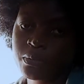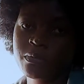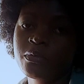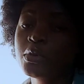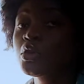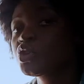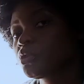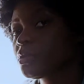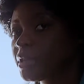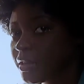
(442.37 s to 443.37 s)
you
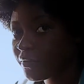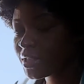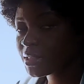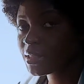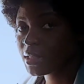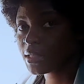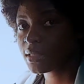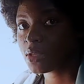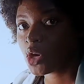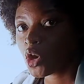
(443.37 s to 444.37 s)
should invest
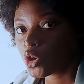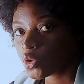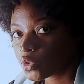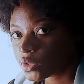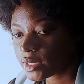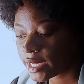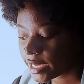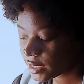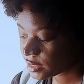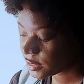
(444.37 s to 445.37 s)
in good
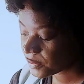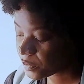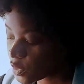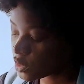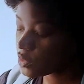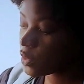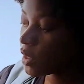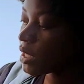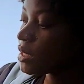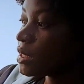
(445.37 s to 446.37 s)
lighting.
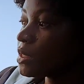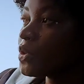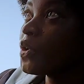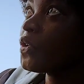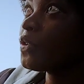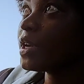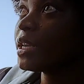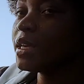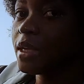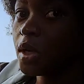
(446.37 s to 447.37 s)
So it is
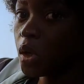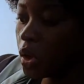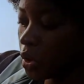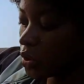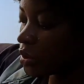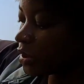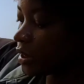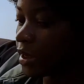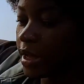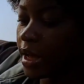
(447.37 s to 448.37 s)
really
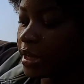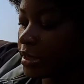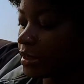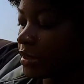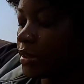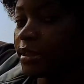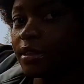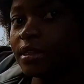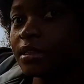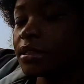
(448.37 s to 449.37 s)
long, and
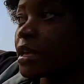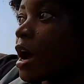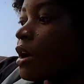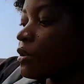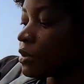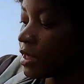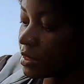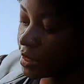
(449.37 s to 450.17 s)
this is how the